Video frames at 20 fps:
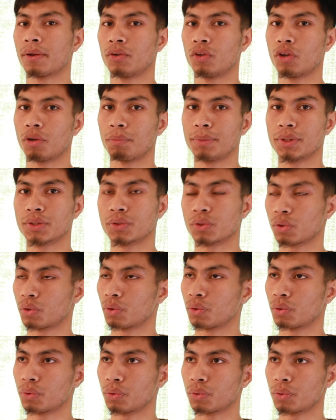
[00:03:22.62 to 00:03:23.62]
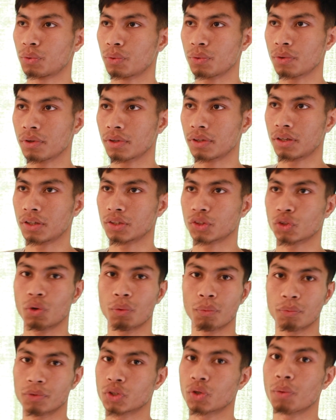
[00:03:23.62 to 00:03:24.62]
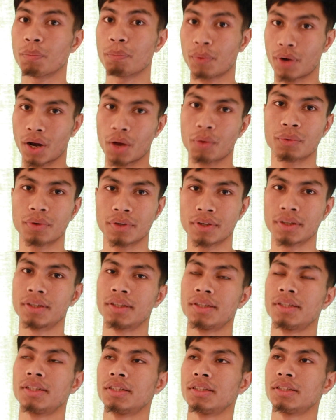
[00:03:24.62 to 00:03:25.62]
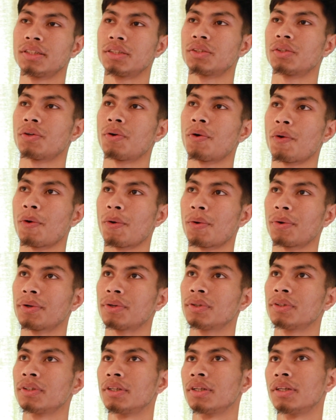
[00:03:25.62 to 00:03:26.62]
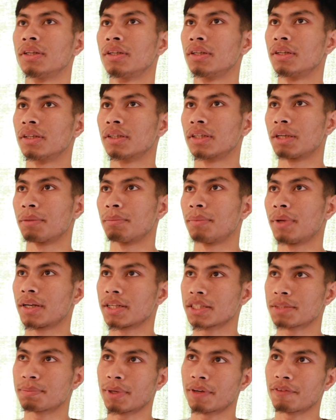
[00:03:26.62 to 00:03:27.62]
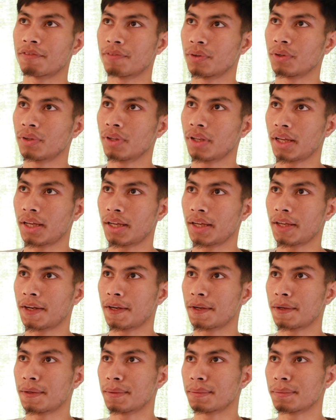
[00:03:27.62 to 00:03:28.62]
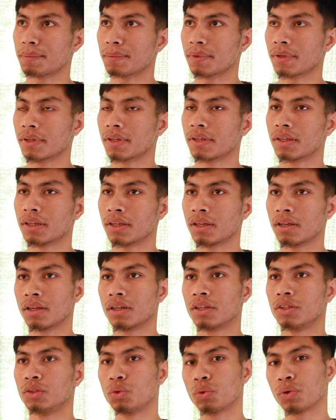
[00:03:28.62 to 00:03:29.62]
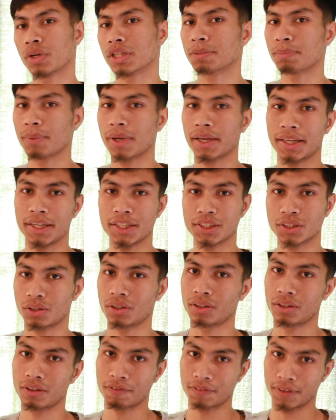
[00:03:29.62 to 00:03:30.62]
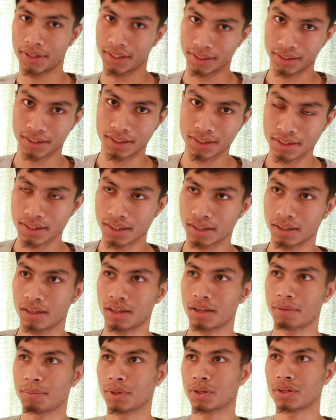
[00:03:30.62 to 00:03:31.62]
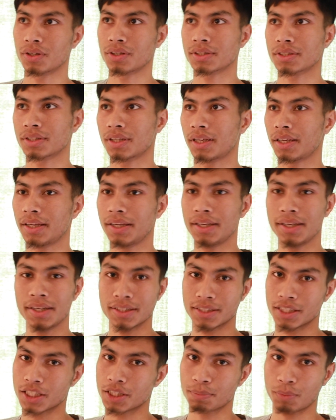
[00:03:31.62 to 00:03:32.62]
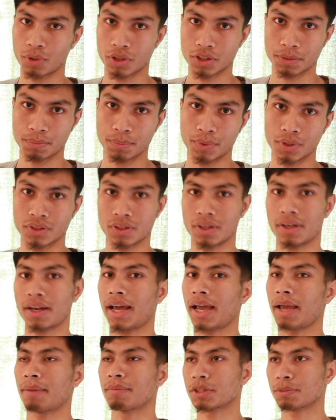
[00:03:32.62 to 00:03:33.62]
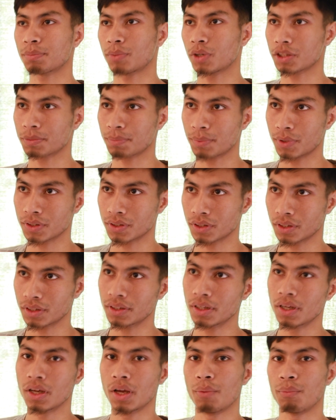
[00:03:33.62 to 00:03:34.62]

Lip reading: Don't be so proud. So keep that respectful and do respect each other fighters, because he is a sports person, I am a sports person.